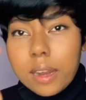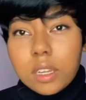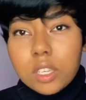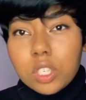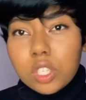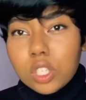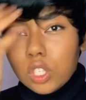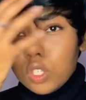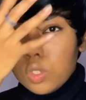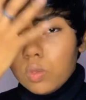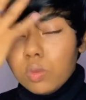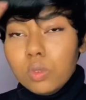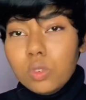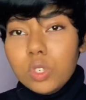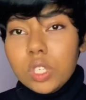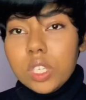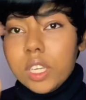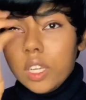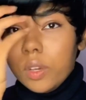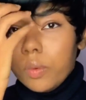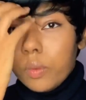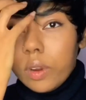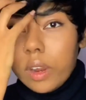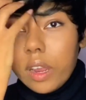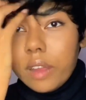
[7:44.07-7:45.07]
of just swooshing
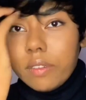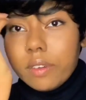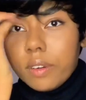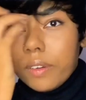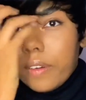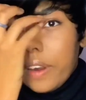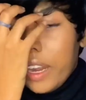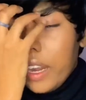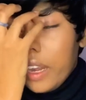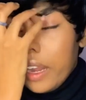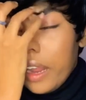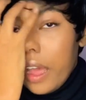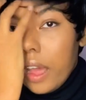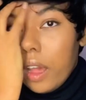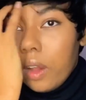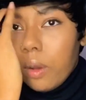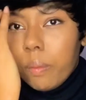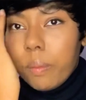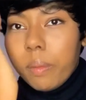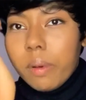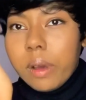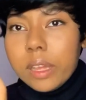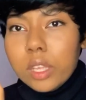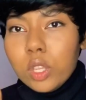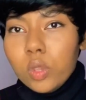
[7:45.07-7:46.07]
it wherever right now,
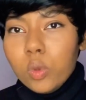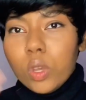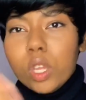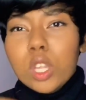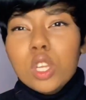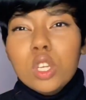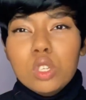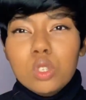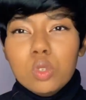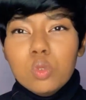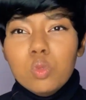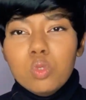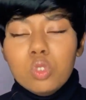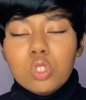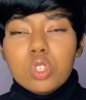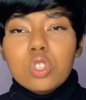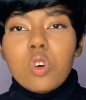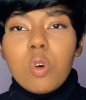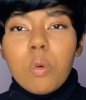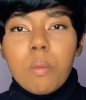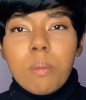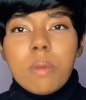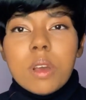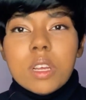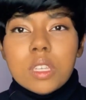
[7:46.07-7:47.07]
but you can do so
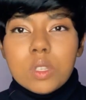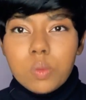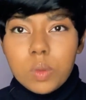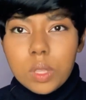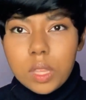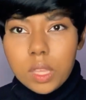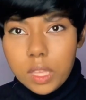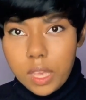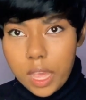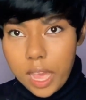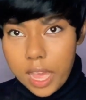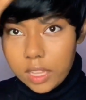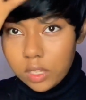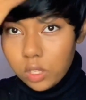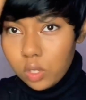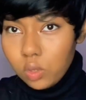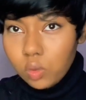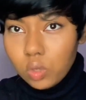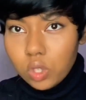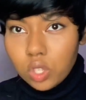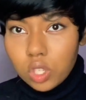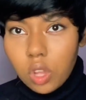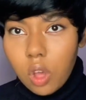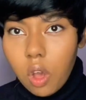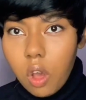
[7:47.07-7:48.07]
much with it as you
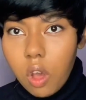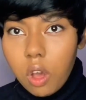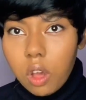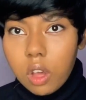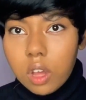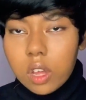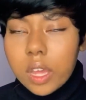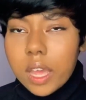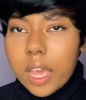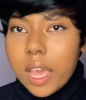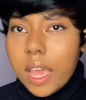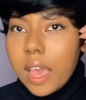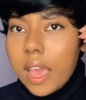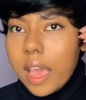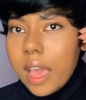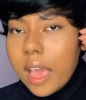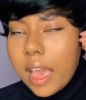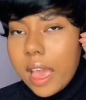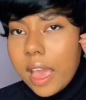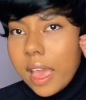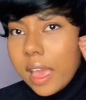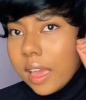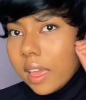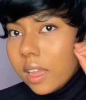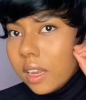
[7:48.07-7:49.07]
saw.
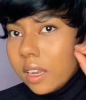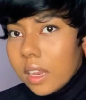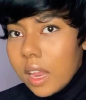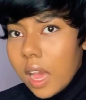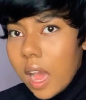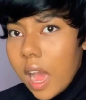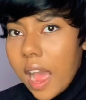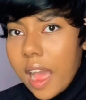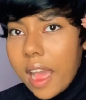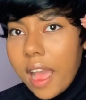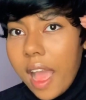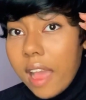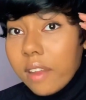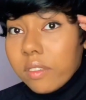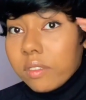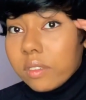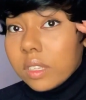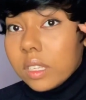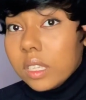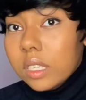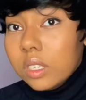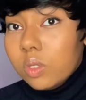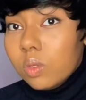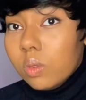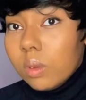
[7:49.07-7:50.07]
And I
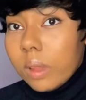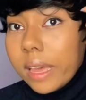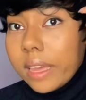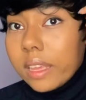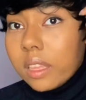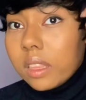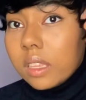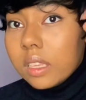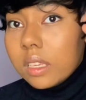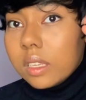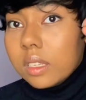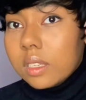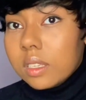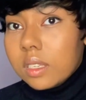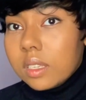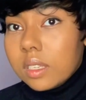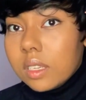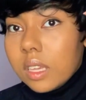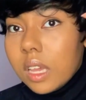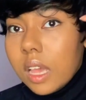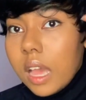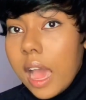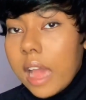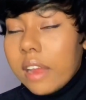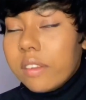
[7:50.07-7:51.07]
really do like this.
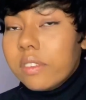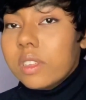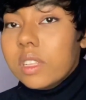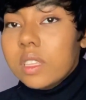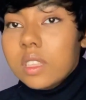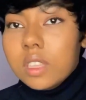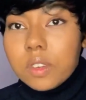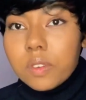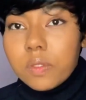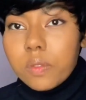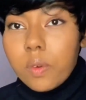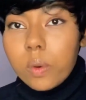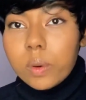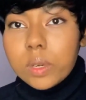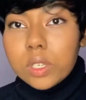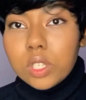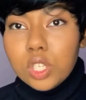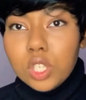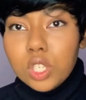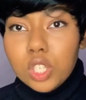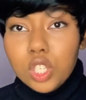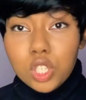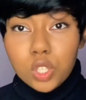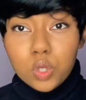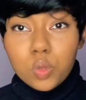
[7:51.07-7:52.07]
I really look forward to
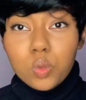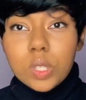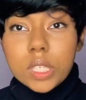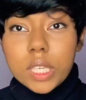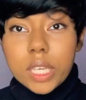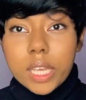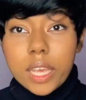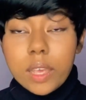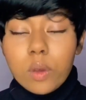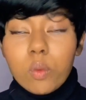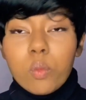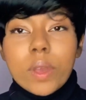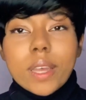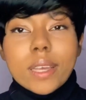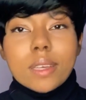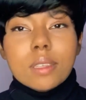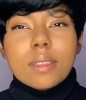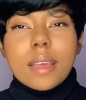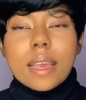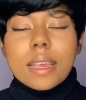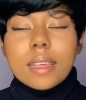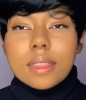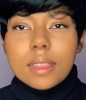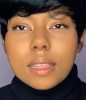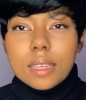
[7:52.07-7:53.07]
using it. Wigs
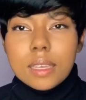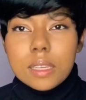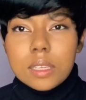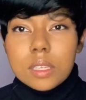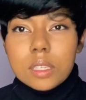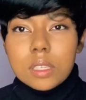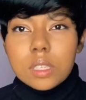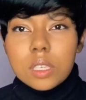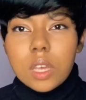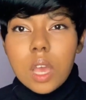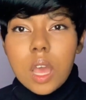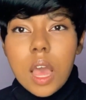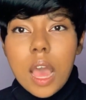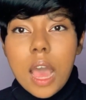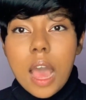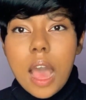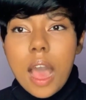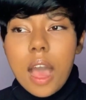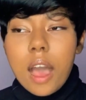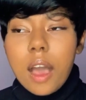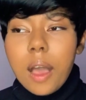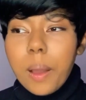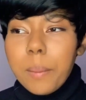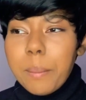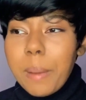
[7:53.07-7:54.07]
like these,
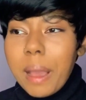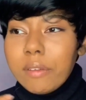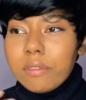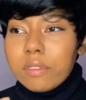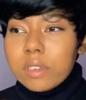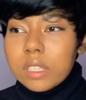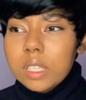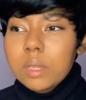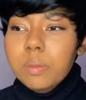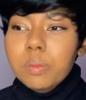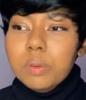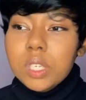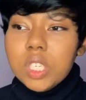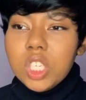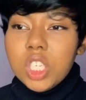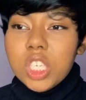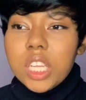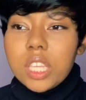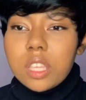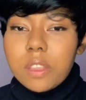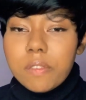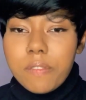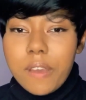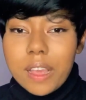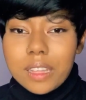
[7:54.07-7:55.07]
I really appreciate
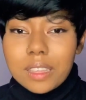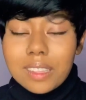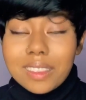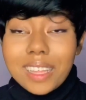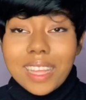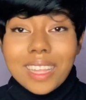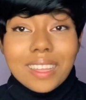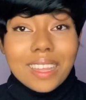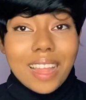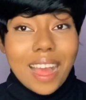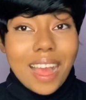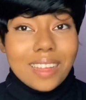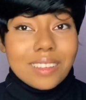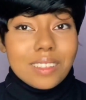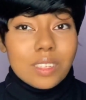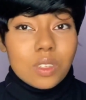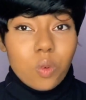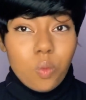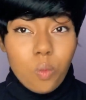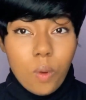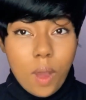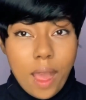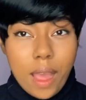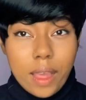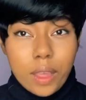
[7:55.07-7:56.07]
the fact that they last a
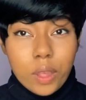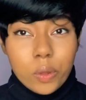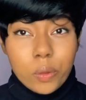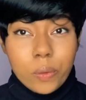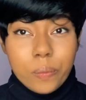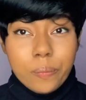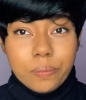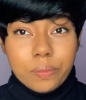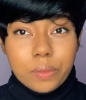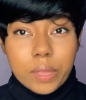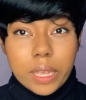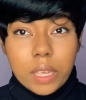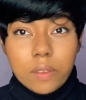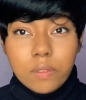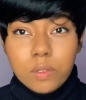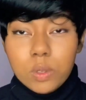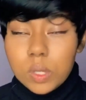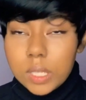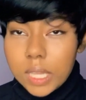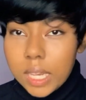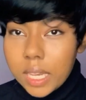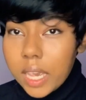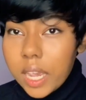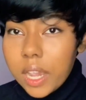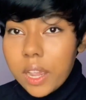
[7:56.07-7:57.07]
while. Like if you
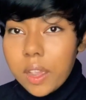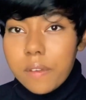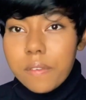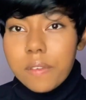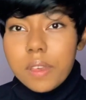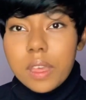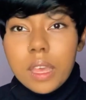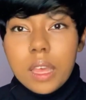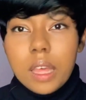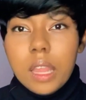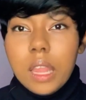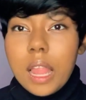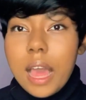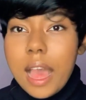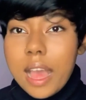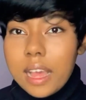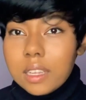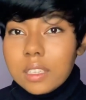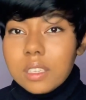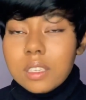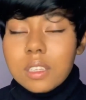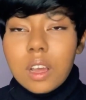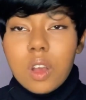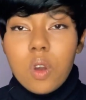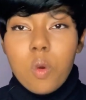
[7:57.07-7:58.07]
take care of it, it
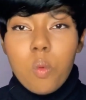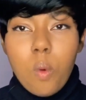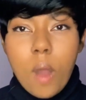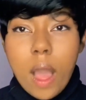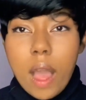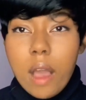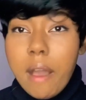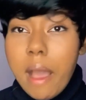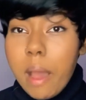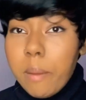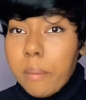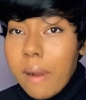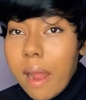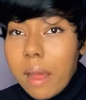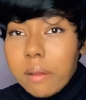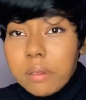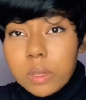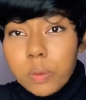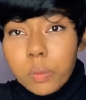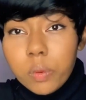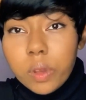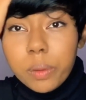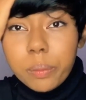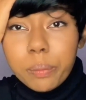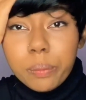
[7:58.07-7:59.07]
lasts a while. I probably
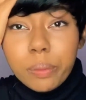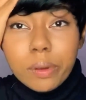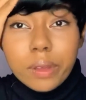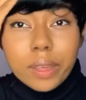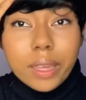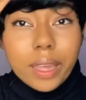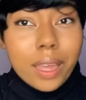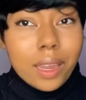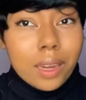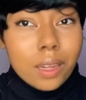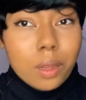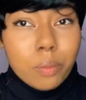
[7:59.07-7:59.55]
wouldn't put any